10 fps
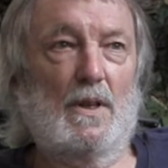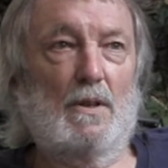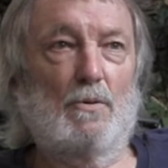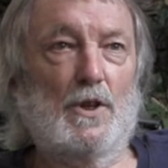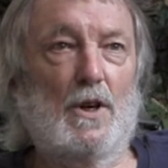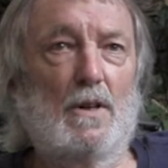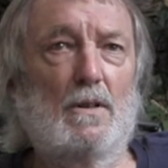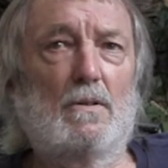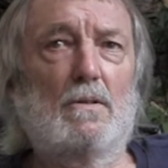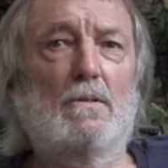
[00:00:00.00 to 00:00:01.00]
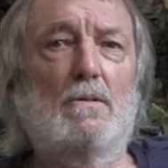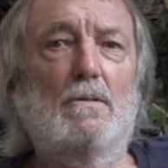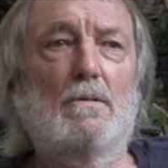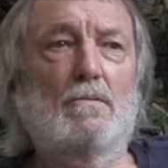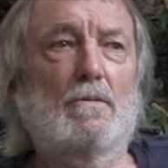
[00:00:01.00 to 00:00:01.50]
there was a
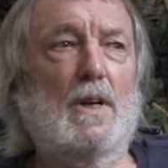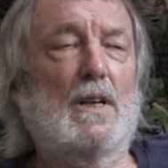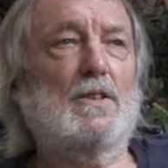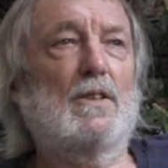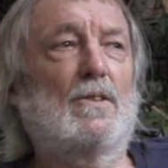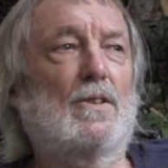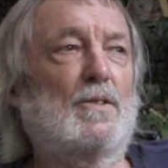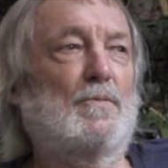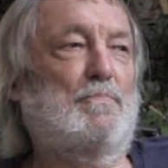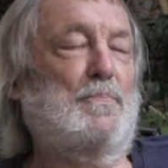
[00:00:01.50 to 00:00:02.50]
whole catalogue of